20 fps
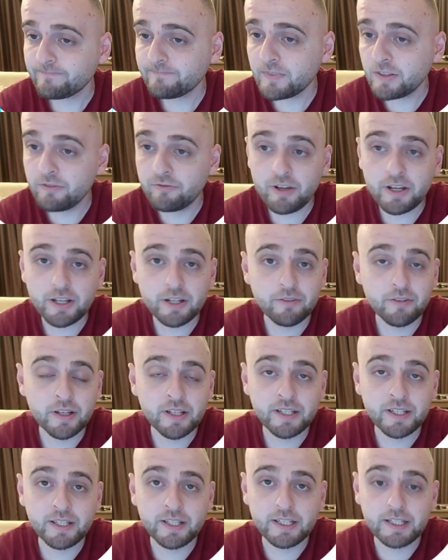
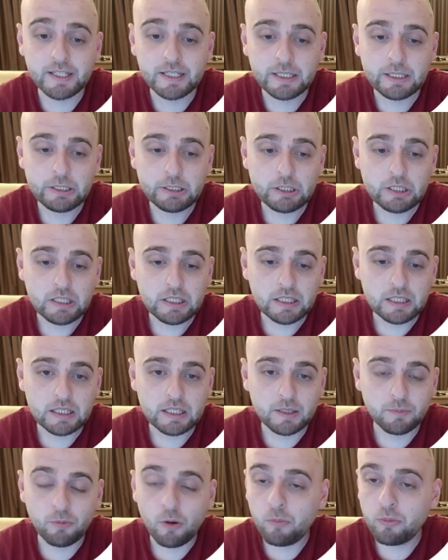very
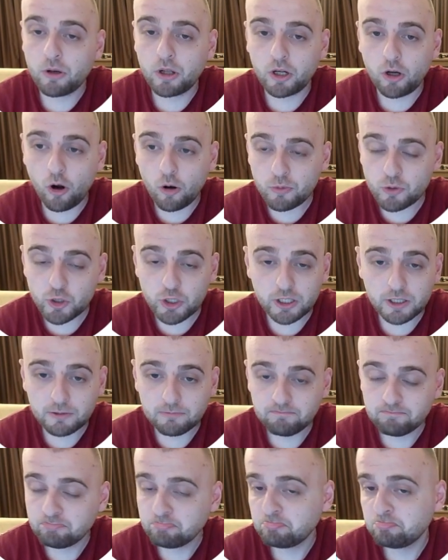popular option.
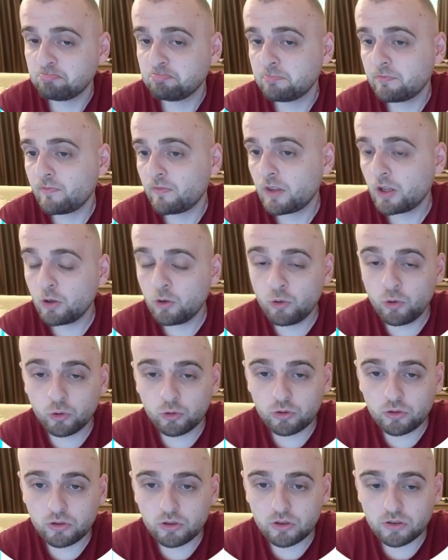Good
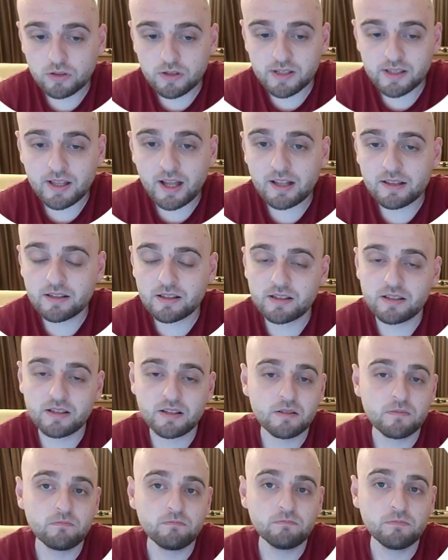stats,
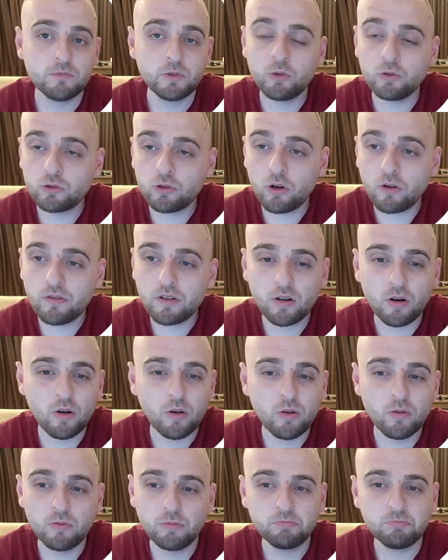good
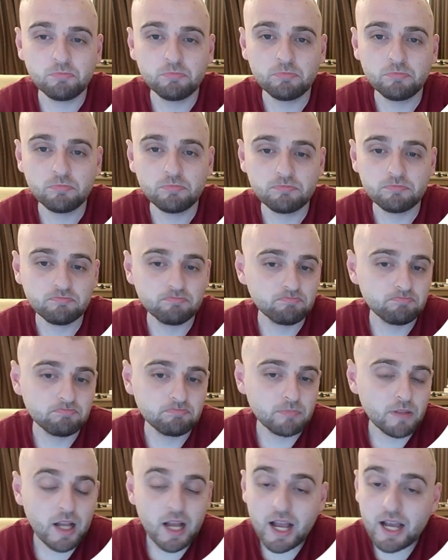overall.
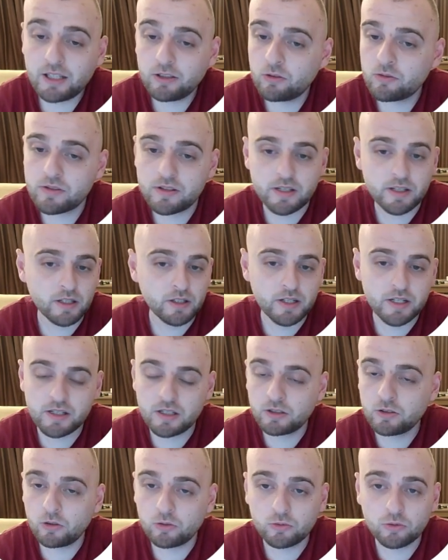I don't see a reason
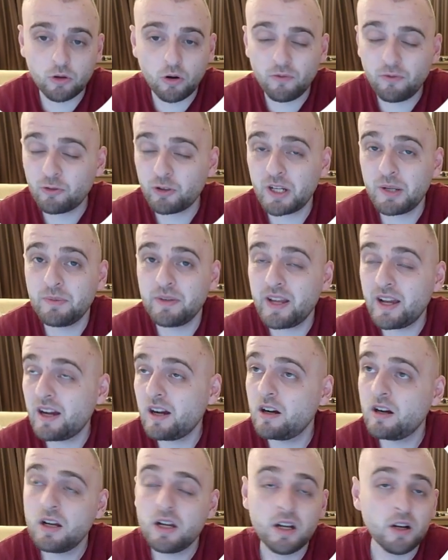not to go for him. Yeah,
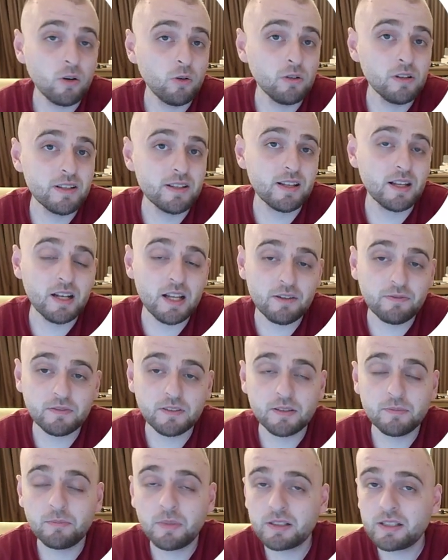Ulize left.
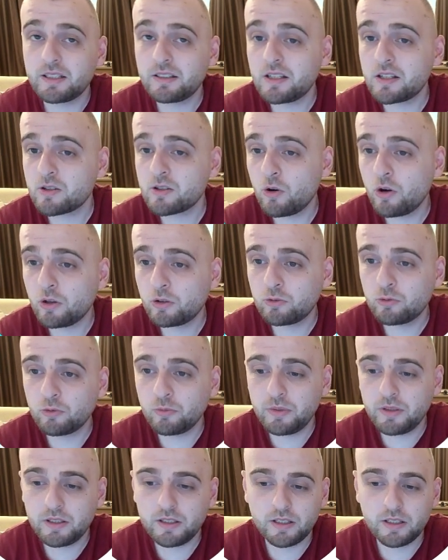Matete is going to
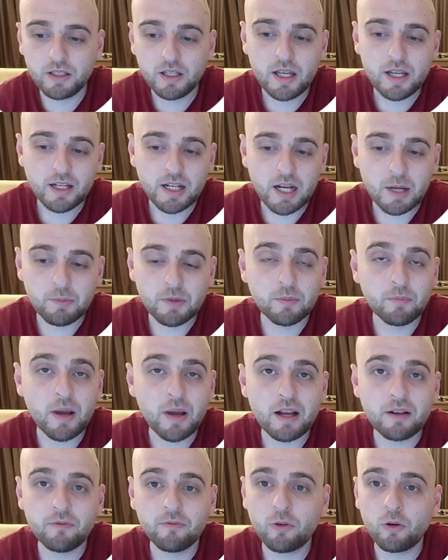be coming
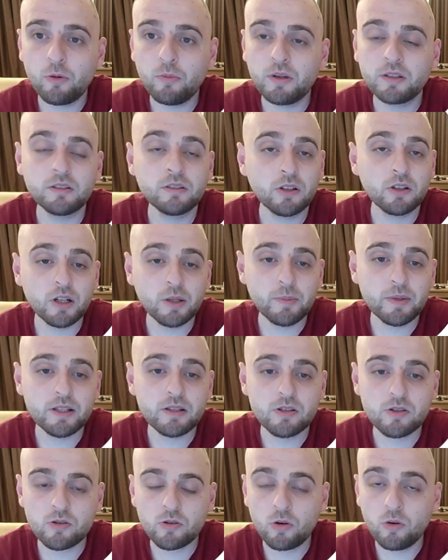back from a tournament,
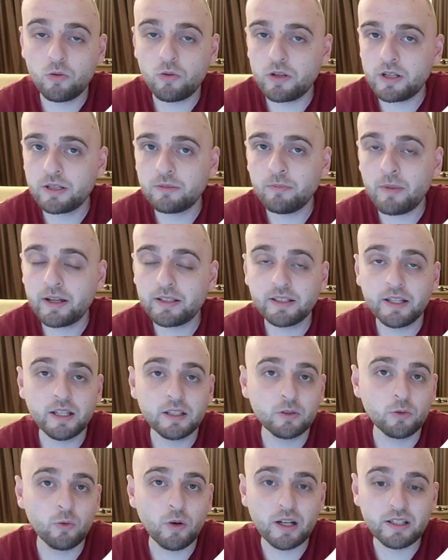so it might get
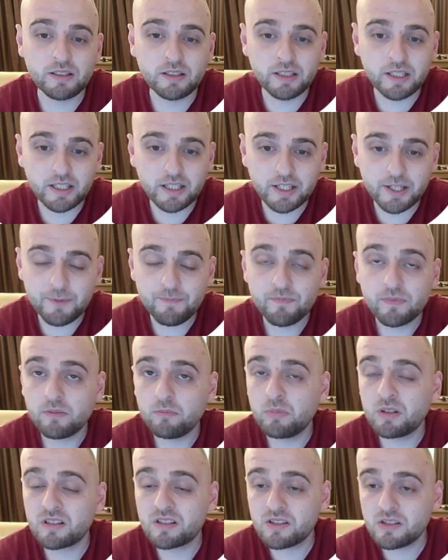quite tricky.
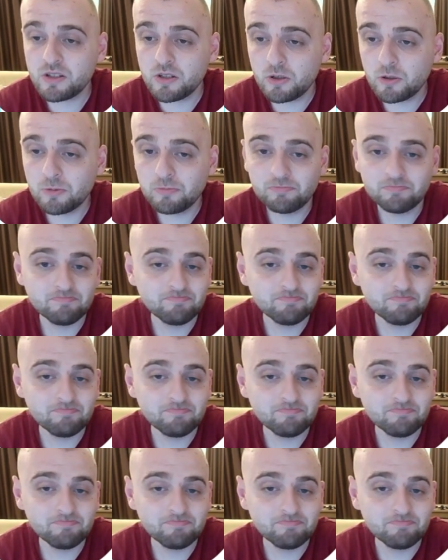But still,